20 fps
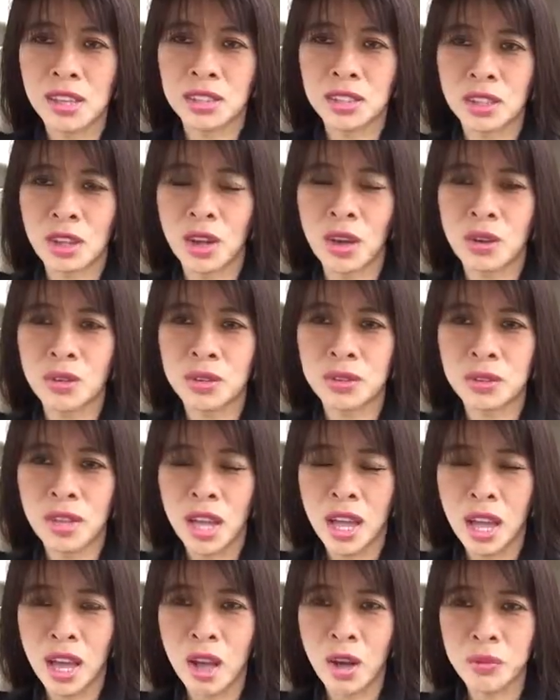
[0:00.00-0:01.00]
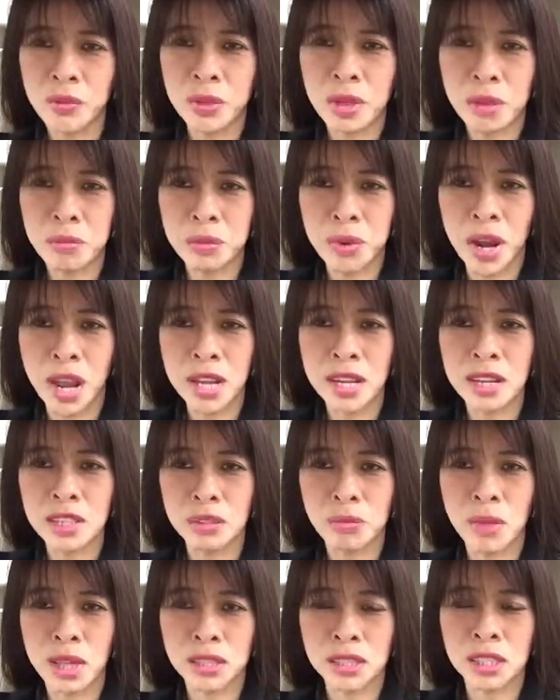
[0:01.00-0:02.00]
So I hope and pray
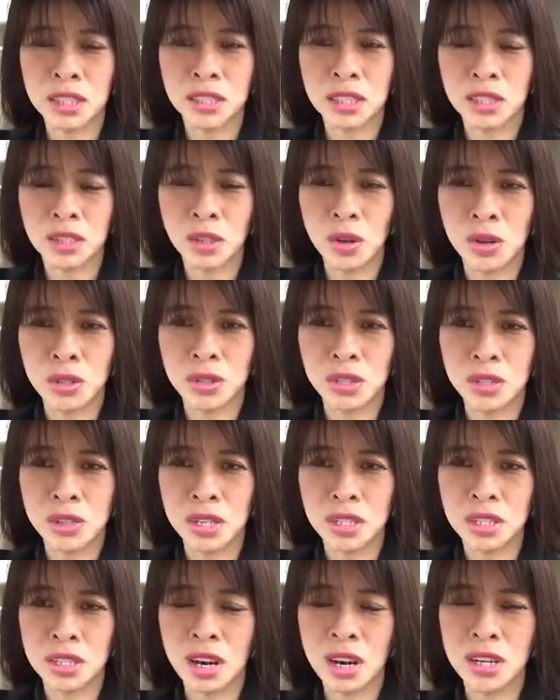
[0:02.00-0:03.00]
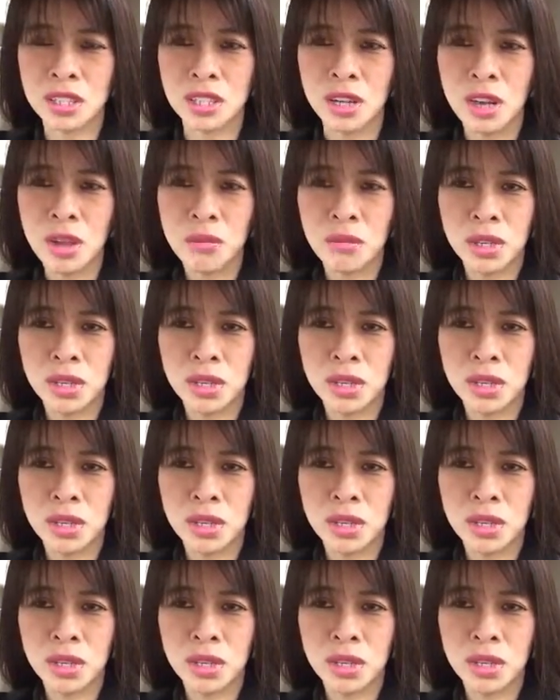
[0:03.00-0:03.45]
this message is going to the church,